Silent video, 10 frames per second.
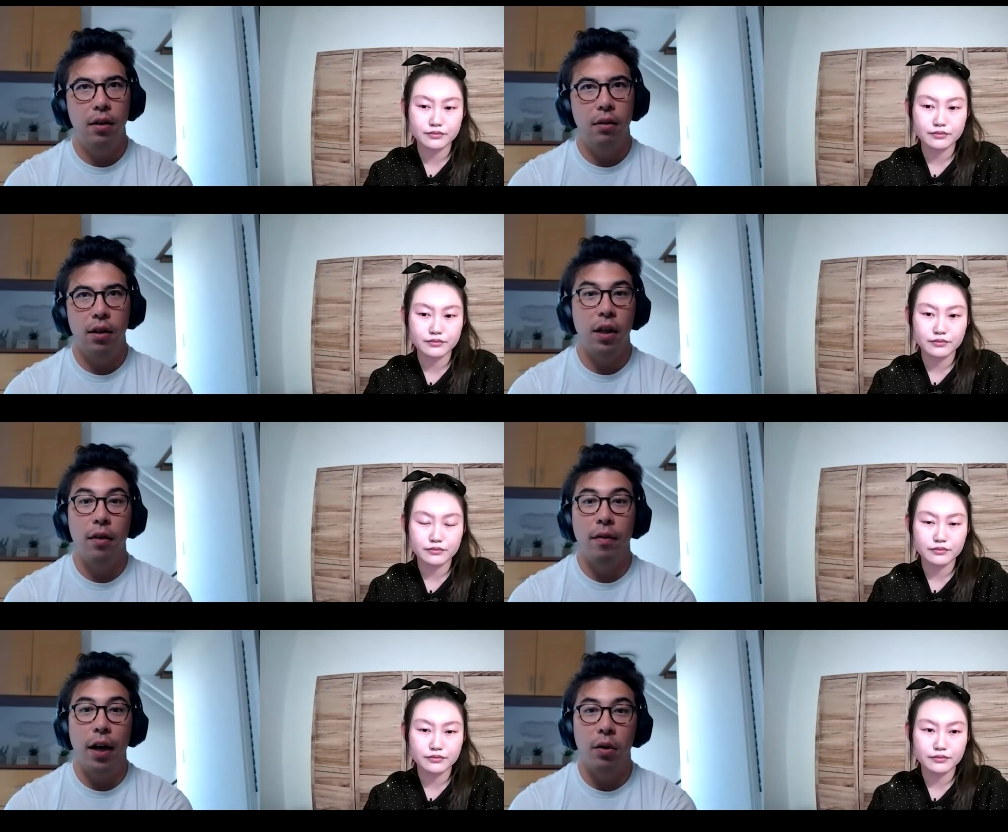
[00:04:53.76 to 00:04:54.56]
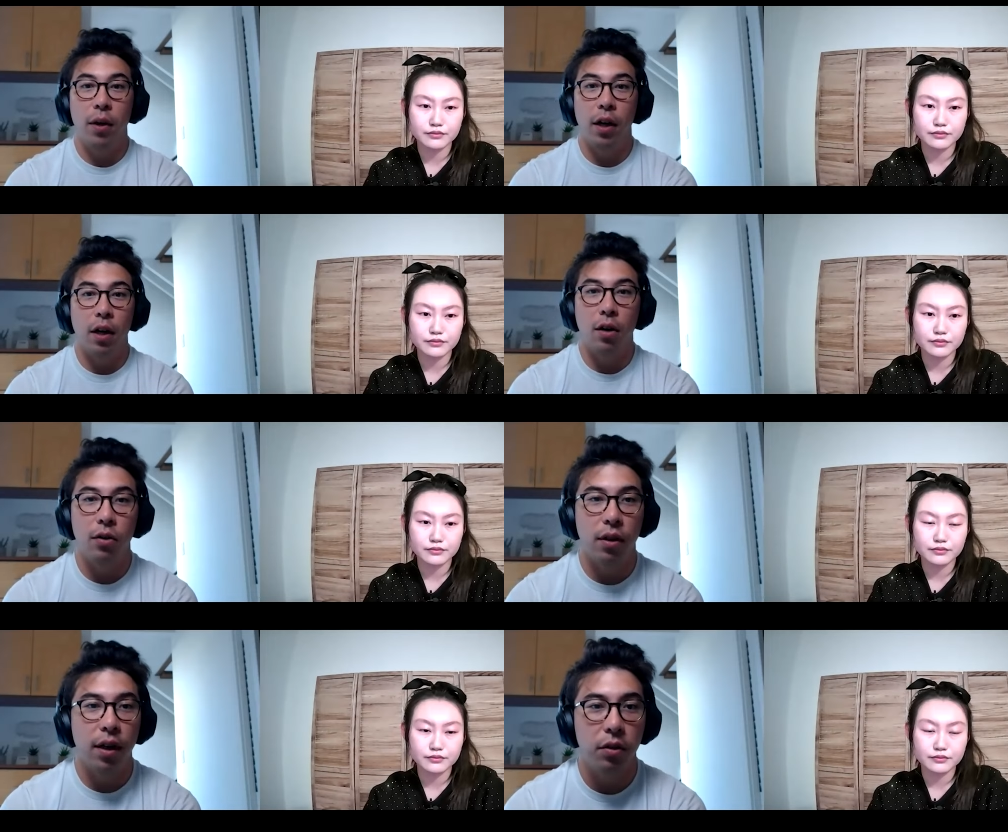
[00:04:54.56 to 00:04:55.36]
Speaker 1: let's say, evaluating one
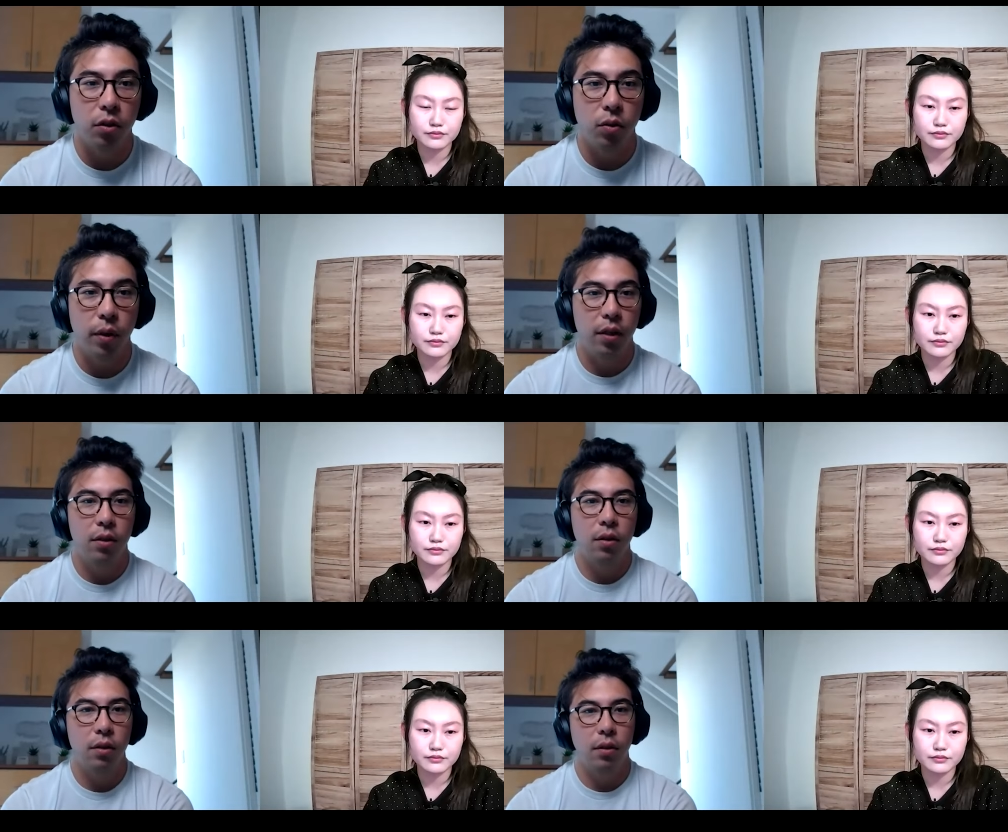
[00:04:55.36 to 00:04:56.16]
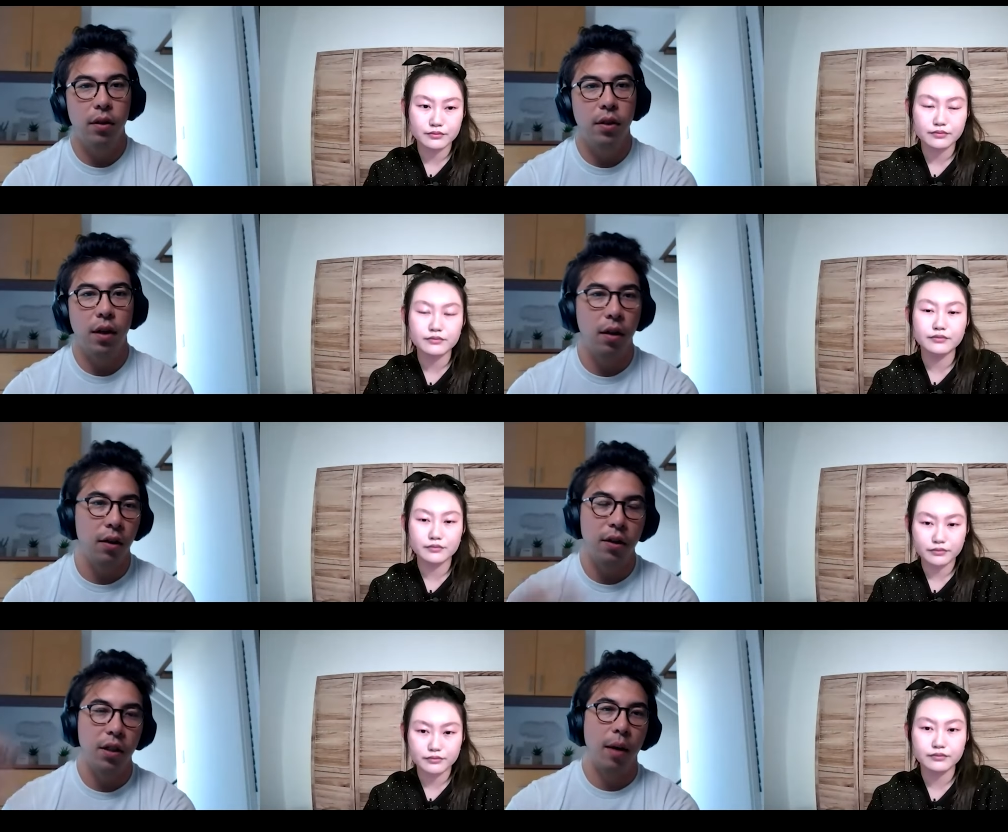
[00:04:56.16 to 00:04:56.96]
hundred thousand tweets. You can tell
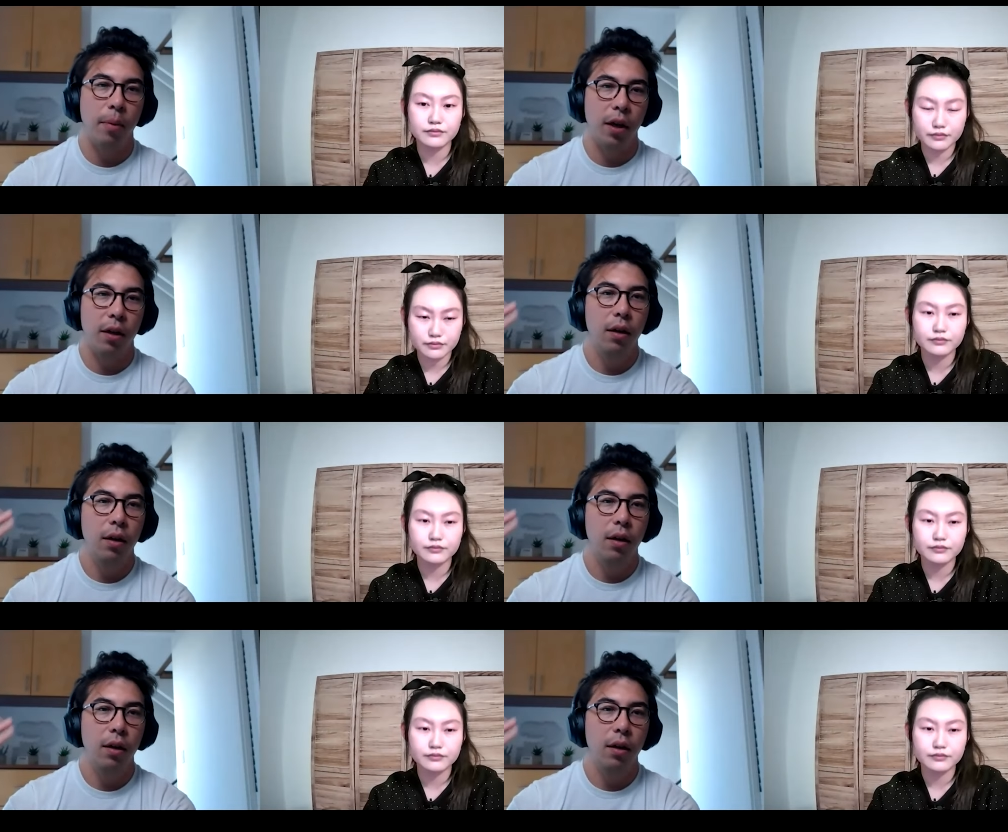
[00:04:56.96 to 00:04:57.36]
on a topic,